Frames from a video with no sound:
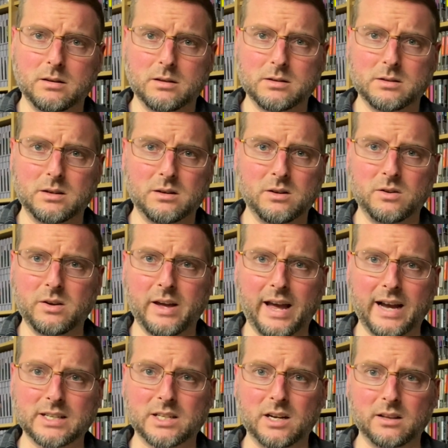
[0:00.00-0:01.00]
because, you know, you
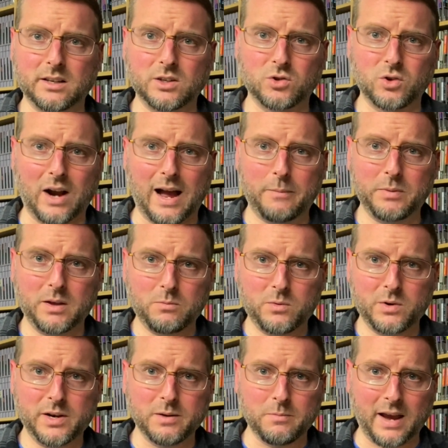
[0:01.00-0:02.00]
accidentally drop them
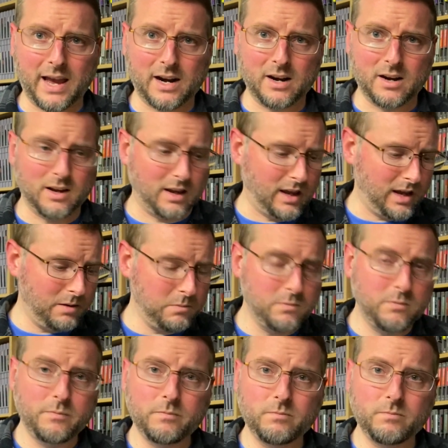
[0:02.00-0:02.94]
when you're mad at a game.